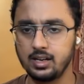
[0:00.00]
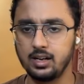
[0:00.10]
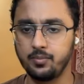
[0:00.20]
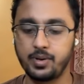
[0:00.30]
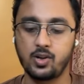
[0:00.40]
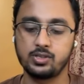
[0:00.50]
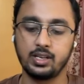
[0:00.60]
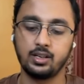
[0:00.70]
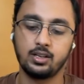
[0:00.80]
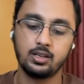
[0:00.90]

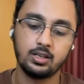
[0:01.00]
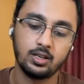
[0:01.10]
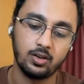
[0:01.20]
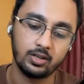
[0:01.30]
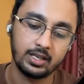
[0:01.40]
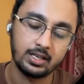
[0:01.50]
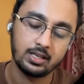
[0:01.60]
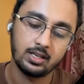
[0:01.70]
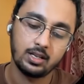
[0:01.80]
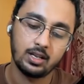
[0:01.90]
browsing. Okay,
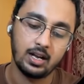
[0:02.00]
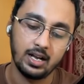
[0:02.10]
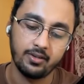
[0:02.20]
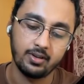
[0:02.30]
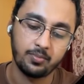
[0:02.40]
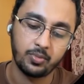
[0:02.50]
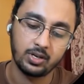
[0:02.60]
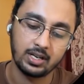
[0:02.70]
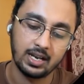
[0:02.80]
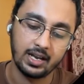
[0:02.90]
I will
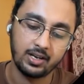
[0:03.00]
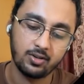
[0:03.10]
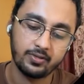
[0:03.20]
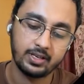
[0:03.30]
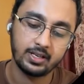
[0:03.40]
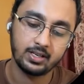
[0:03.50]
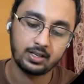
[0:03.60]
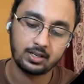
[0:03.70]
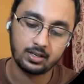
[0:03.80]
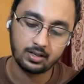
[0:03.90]
put a line over
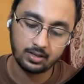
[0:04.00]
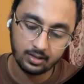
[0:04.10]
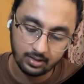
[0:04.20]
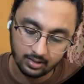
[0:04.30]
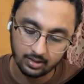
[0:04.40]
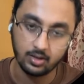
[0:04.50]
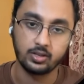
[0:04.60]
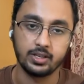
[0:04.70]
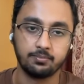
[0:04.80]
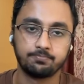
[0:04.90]
here.
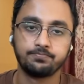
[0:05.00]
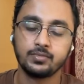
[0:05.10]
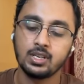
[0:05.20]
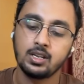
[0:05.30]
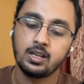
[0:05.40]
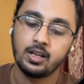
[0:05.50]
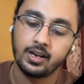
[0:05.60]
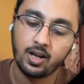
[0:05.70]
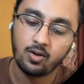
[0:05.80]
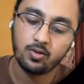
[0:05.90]
Okay.
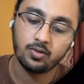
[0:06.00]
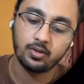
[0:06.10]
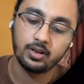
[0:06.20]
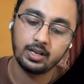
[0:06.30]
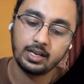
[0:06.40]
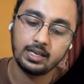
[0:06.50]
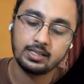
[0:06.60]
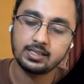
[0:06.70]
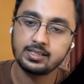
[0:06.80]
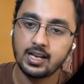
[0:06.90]
Now, in
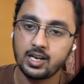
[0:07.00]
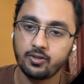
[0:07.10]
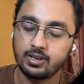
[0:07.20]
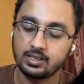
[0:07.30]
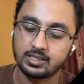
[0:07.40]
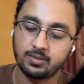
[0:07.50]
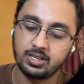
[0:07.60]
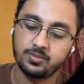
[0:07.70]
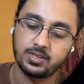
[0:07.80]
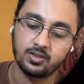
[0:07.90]
the scenario when customer
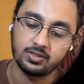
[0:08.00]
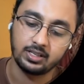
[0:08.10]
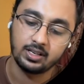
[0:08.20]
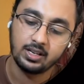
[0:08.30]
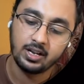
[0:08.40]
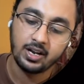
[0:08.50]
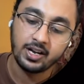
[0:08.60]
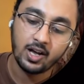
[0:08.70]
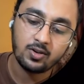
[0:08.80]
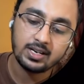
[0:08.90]
is browsing,
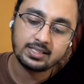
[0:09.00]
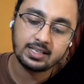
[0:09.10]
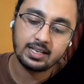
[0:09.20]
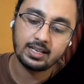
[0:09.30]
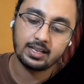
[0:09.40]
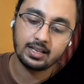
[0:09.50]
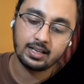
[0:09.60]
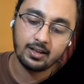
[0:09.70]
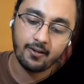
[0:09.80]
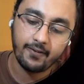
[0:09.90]
now let's say
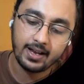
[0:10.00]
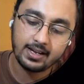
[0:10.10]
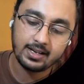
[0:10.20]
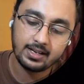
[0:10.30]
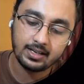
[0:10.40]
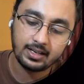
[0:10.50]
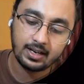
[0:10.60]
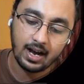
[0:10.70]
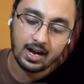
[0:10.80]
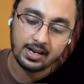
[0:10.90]
when
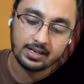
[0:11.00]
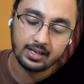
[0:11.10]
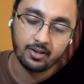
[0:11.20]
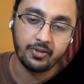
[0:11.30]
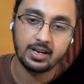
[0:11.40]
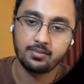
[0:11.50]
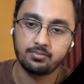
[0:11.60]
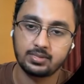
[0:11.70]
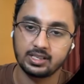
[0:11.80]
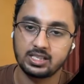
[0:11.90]

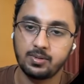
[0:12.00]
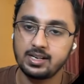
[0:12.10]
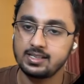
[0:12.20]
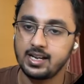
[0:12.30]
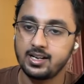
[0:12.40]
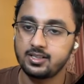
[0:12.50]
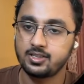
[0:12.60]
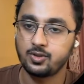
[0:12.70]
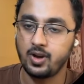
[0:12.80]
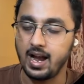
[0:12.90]
customer decides
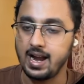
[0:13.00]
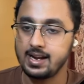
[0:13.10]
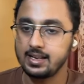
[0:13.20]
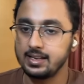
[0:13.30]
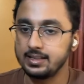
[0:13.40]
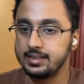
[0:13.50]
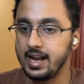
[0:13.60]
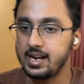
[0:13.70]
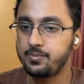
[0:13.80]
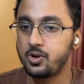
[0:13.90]
to add
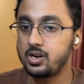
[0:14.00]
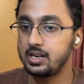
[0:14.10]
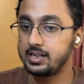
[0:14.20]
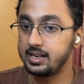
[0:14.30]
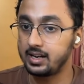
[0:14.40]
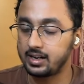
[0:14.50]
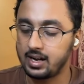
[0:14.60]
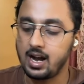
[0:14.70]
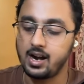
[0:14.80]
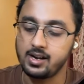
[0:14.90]
that product in a
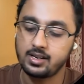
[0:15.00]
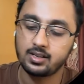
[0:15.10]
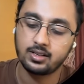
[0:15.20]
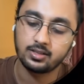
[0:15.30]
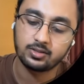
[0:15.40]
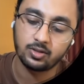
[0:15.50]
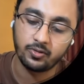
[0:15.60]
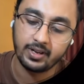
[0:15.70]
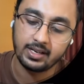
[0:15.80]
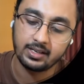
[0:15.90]
cart, so
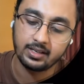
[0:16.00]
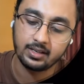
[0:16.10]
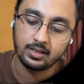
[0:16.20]
when